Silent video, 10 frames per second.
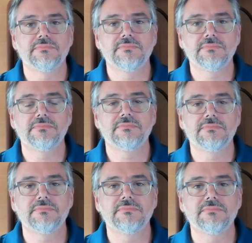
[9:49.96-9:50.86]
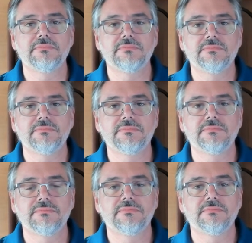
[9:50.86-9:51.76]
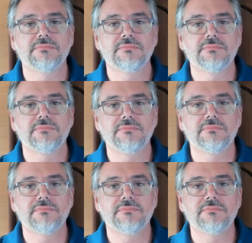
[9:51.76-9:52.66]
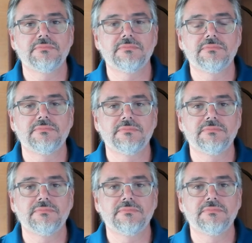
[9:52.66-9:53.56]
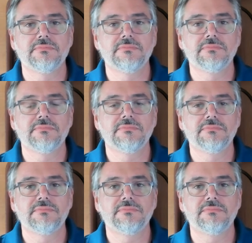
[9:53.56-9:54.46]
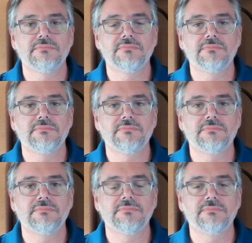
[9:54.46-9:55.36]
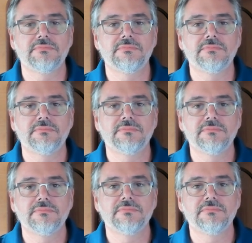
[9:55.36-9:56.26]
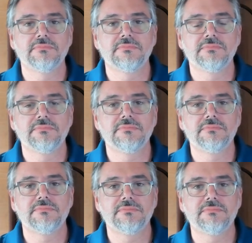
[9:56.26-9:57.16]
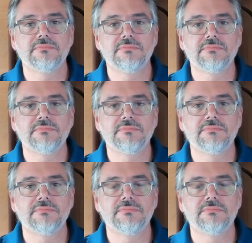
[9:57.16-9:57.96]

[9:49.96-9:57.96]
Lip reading: (silent)